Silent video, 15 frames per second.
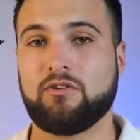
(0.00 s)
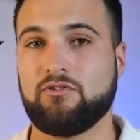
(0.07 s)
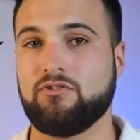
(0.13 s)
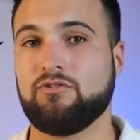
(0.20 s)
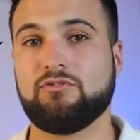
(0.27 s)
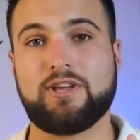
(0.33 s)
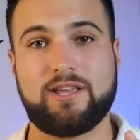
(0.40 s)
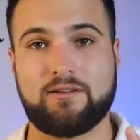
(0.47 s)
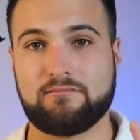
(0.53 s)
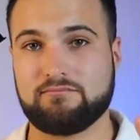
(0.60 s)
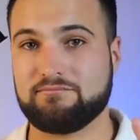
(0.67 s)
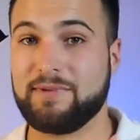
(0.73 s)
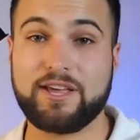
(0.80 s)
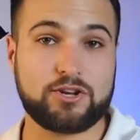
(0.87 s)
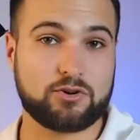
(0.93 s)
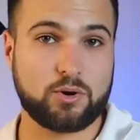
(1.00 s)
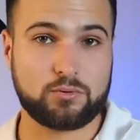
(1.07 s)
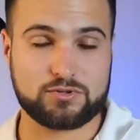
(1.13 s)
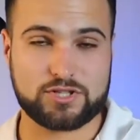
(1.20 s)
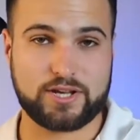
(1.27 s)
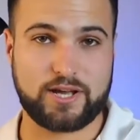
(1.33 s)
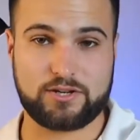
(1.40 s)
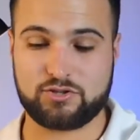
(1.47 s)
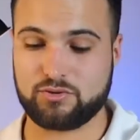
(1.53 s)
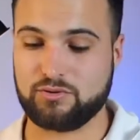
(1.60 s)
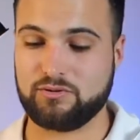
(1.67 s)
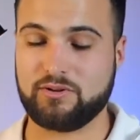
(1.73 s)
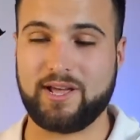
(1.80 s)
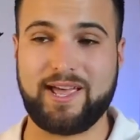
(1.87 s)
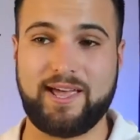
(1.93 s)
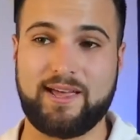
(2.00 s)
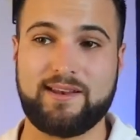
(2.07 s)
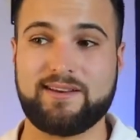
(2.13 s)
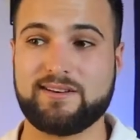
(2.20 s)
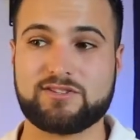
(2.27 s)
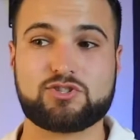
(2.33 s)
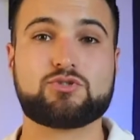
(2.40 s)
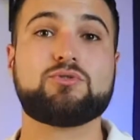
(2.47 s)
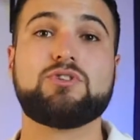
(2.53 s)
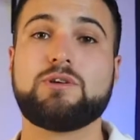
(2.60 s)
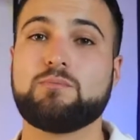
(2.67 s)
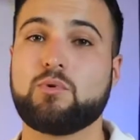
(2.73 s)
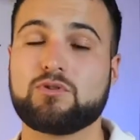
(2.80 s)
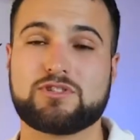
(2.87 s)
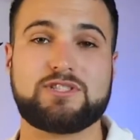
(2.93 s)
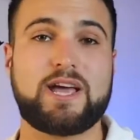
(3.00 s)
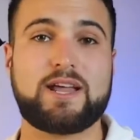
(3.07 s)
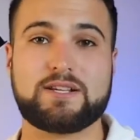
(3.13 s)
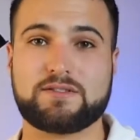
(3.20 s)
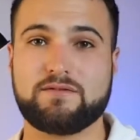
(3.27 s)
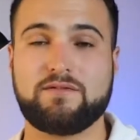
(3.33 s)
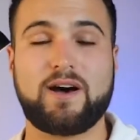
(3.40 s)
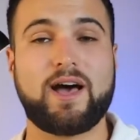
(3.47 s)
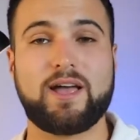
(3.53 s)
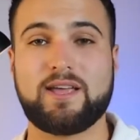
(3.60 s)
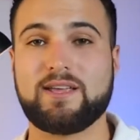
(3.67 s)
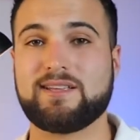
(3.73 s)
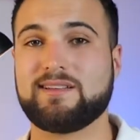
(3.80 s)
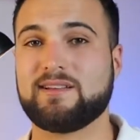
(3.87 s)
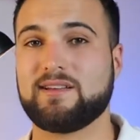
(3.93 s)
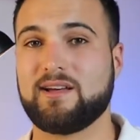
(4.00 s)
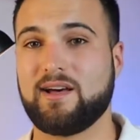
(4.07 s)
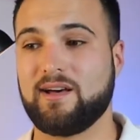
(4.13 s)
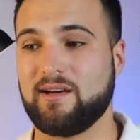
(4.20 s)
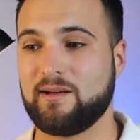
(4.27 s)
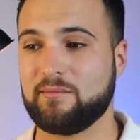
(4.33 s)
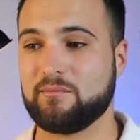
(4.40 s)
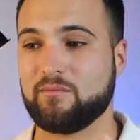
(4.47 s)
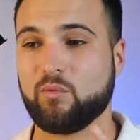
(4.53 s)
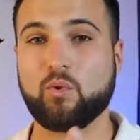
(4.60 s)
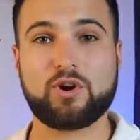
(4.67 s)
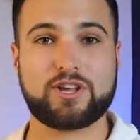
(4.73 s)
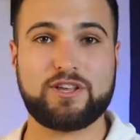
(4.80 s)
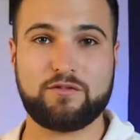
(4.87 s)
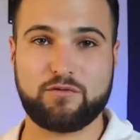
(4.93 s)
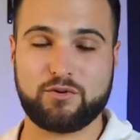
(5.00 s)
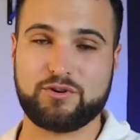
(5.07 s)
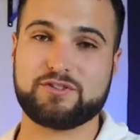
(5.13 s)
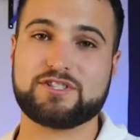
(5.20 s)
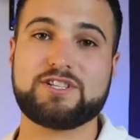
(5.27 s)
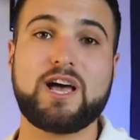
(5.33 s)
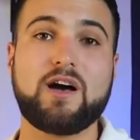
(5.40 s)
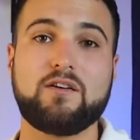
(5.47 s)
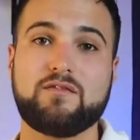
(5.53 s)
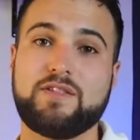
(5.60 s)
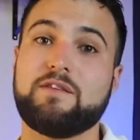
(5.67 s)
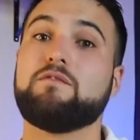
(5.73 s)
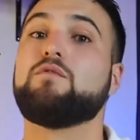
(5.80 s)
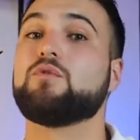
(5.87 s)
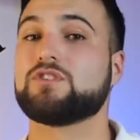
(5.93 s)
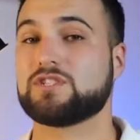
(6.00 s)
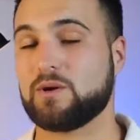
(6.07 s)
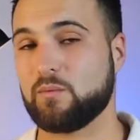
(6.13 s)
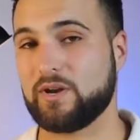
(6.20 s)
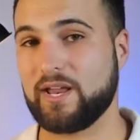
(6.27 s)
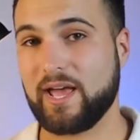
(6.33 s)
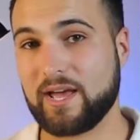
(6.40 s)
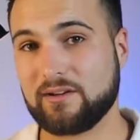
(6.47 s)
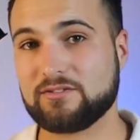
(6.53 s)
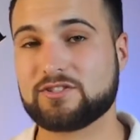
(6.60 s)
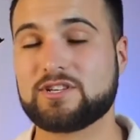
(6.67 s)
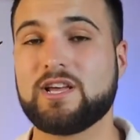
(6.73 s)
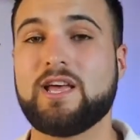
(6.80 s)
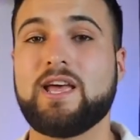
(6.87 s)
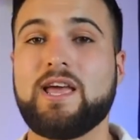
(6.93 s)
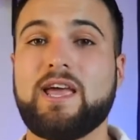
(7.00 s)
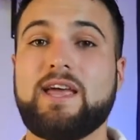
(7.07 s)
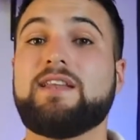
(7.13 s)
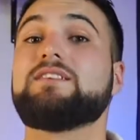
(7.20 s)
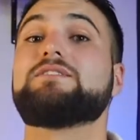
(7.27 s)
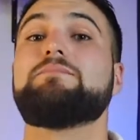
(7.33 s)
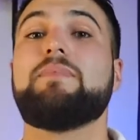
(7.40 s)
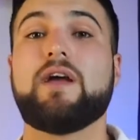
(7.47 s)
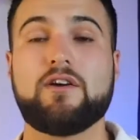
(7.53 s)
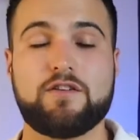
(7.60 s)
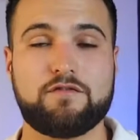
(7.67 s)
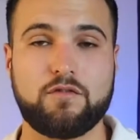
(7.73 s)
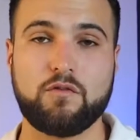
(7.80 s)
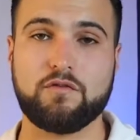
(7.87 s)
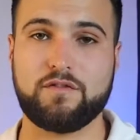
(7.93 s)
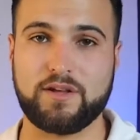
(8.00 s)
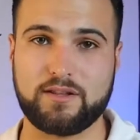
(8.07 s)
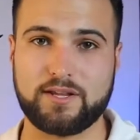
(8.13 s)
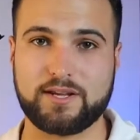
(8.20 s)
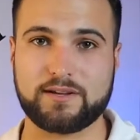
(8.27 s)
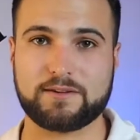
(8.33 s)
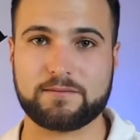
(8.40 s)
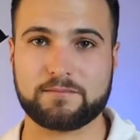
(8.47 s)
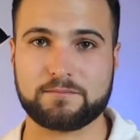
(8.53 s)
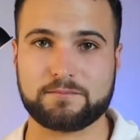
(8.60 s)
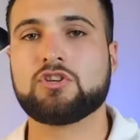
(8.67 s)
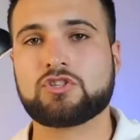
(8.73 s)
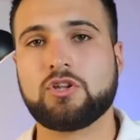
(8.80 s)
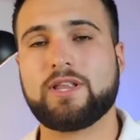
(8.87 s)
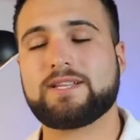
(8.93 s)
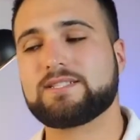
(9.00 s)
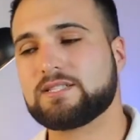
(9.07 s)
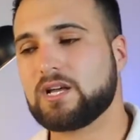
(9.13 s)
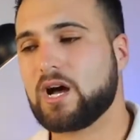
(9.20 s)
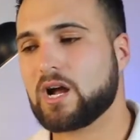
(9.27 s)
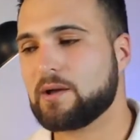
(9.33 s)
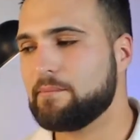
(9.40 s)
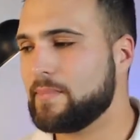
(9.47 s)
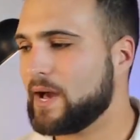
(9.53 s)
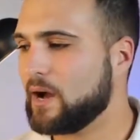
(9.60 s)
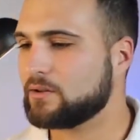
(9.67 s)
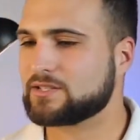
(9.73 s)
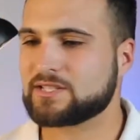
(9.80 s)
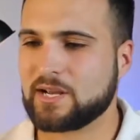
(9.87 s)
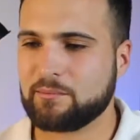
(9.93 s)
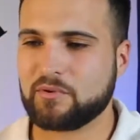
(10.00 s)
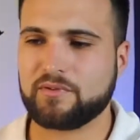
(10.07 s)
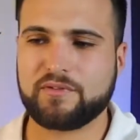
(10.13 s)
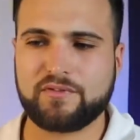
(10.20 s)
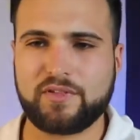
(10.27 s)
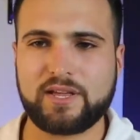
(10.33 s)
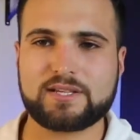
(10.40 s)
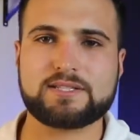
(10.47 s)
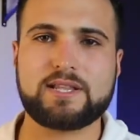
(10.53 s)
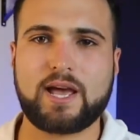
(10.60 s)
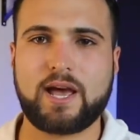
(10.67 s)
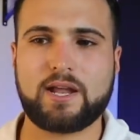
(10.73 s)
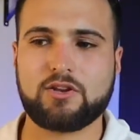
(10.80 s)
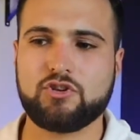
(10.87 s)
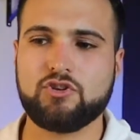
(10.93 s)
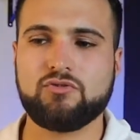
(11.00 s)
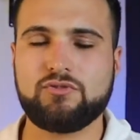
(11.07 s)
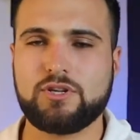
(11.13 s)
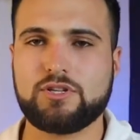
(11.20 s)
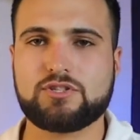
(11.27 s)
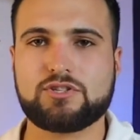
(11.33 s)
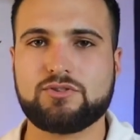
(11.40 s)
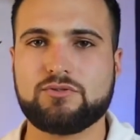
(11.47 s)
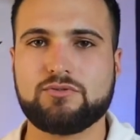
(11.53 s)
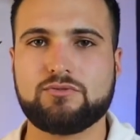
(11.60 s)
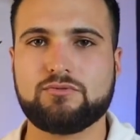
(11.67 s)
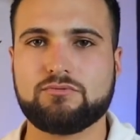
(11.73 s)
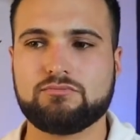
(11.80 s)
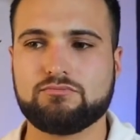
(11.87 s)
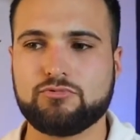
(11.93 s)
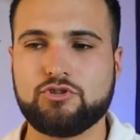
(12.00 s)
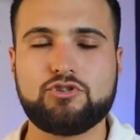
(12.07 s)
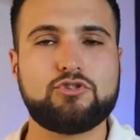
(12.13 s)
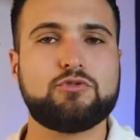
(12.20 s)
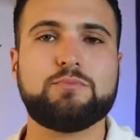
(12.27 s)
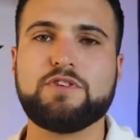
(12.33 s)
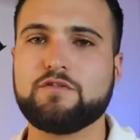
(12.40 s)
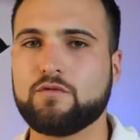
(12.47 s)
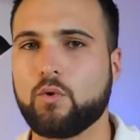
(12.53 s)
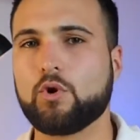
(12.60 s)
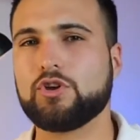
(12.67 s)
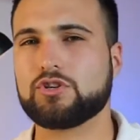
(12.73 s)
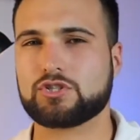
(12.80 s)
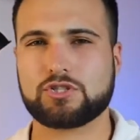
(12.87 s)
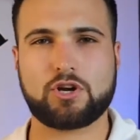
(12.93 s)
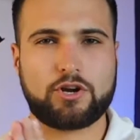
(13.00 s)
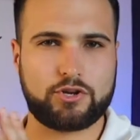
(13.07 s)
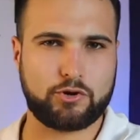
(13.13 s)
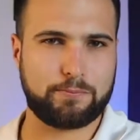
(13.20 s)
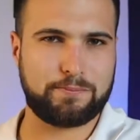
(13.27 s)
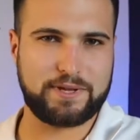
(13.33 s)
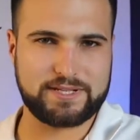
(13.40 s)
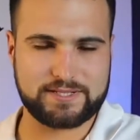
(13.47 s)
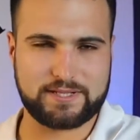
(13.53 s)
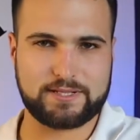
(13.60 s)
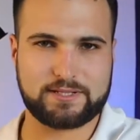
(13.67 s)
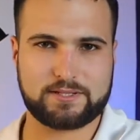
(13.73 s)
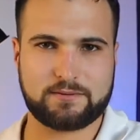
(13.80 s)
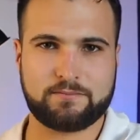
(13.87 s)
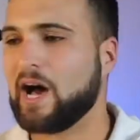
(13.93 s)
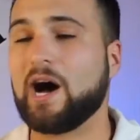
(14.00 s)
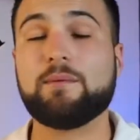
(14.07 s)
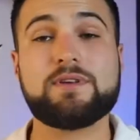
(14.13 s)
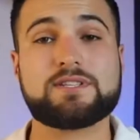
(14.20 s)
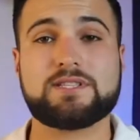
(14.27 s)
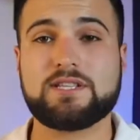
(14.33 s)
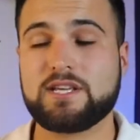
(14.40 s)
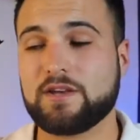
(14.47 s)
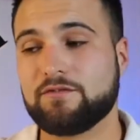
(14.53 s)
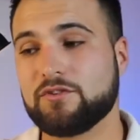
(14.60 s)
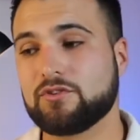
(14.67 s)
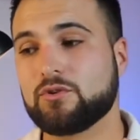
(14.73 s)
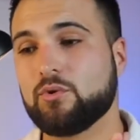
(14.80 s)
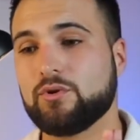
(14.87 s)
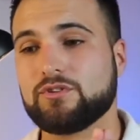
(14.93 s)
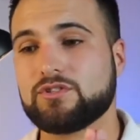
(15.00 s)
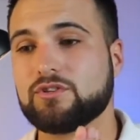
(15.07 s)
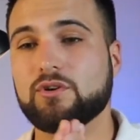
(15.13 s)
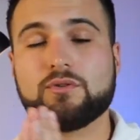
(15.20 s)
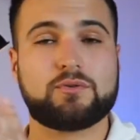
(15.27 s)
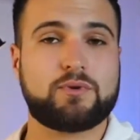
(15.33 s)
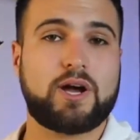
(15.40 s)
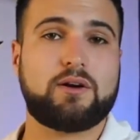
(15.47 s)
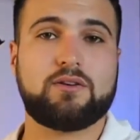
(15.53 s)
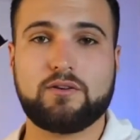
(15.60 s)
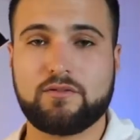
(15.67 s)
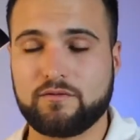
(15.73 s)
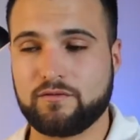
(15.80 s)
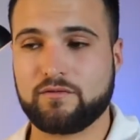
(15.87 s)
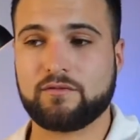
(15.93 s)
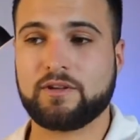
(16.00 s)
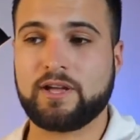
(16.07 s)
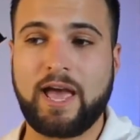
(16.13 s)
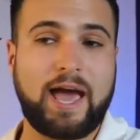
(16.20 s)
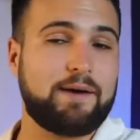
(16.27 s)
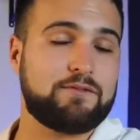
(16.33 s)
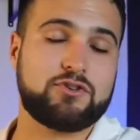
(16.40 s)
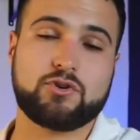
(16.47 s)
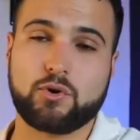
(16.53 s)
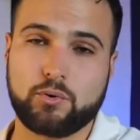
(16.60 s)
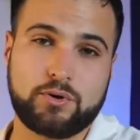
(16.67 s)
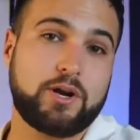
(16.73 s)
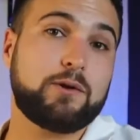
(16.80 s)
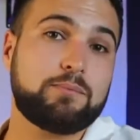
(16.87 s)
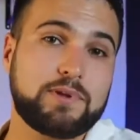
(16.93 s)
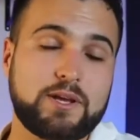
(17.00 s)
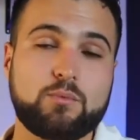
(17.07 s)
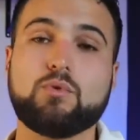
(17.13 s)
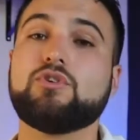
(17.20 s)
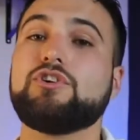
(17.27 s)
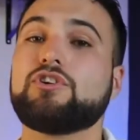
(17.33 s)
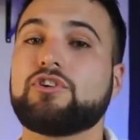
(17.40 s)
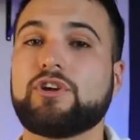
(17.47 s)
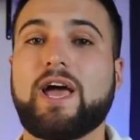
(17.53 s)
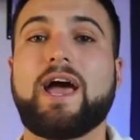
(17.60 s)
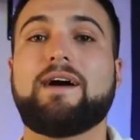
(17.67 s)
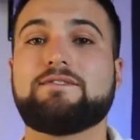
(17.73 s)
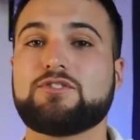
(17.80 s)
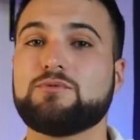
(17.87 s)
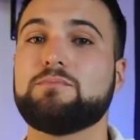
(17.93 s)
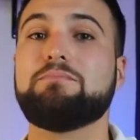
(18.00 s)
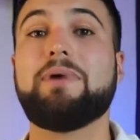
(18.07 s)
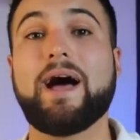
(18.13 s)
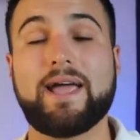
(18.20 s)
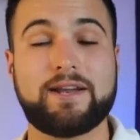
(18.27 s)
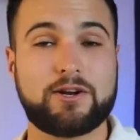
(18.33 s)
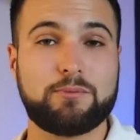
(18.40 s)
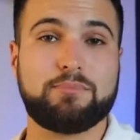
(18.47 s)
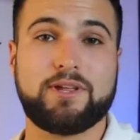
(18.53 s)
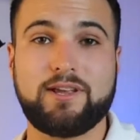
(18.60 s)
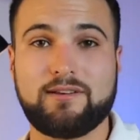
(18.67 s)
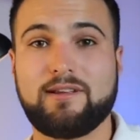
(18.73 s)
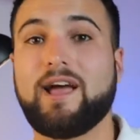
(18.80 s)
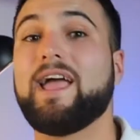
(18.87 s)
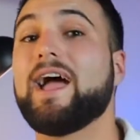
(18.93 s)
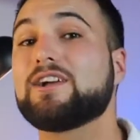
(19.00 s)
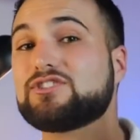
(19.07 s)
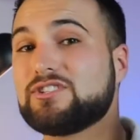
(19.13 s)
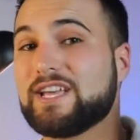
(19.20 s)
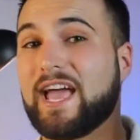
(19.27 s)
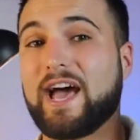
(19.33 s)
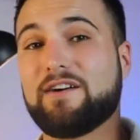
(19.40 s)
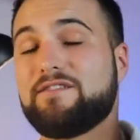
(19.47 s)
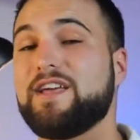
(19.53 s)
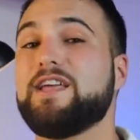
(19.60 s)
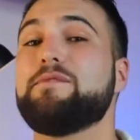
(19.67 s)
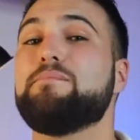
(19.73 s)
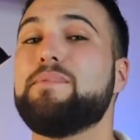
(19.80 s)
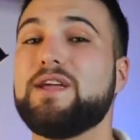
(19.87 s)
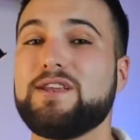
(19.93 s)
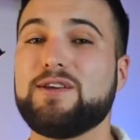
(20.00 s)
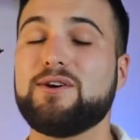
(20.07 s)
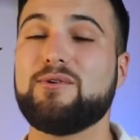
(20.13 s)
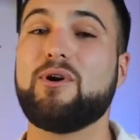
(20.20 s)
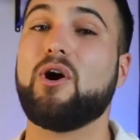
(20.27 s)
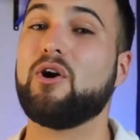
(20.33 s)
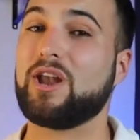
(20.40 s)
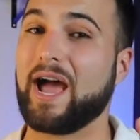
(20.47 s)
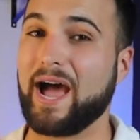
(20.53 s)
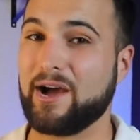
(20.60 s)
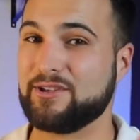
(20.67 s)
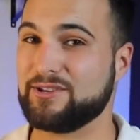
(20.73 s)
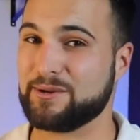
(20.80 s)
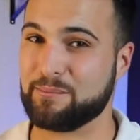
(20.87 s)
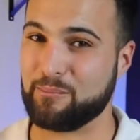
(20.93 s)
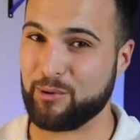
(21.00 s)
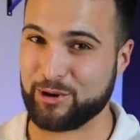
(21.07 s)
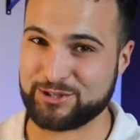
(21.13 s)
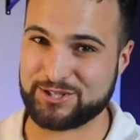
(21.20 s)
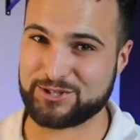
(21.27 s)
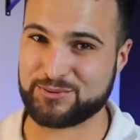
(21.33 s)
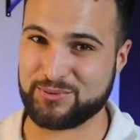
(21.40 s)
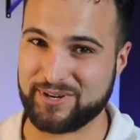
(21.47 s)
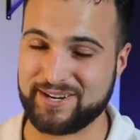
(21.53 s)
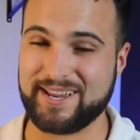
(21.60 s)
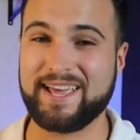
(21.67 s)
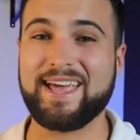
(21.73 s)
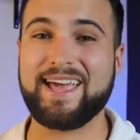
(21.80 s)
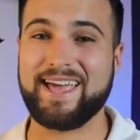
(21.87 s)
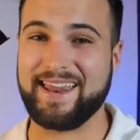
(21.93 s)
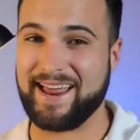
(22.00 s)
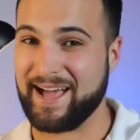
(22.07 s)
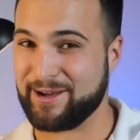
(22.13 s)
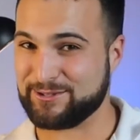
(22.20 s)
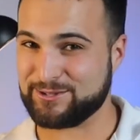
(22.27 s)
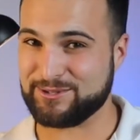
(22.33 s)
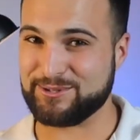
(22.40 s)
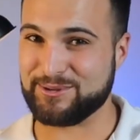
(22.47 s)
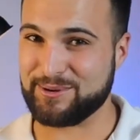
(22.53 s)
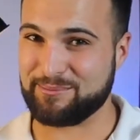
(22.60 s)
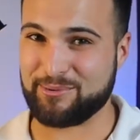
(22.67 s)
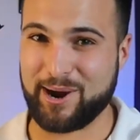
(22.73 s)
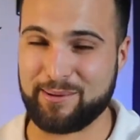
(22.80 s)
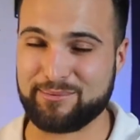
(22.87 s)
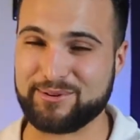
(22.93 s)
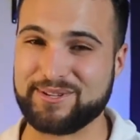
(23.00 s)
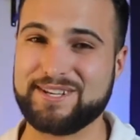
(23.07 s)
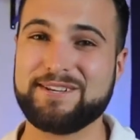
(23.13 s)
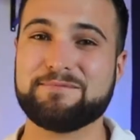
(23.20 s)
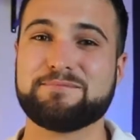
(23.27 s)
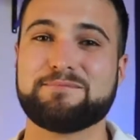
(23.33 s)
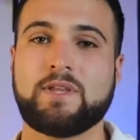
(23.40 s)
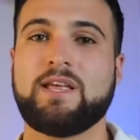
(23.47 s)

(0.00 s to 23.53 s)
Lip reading: You can make your own schedule, and it is truly more satisfying working for yourself than for someone else, and is very fulfilling. So let's talk about some of the things that you need to do before you start your business. Obviously, if you're going to go the route of having your own airplane, well, you're going to have to buy an airplane. I actually have a video on how you can purchase one and how to do it properly.